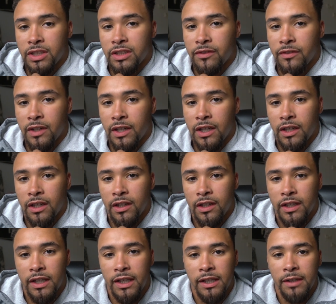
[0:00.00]
is a very
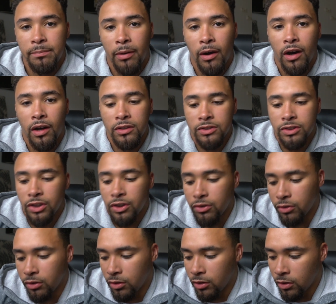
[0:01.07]
key part to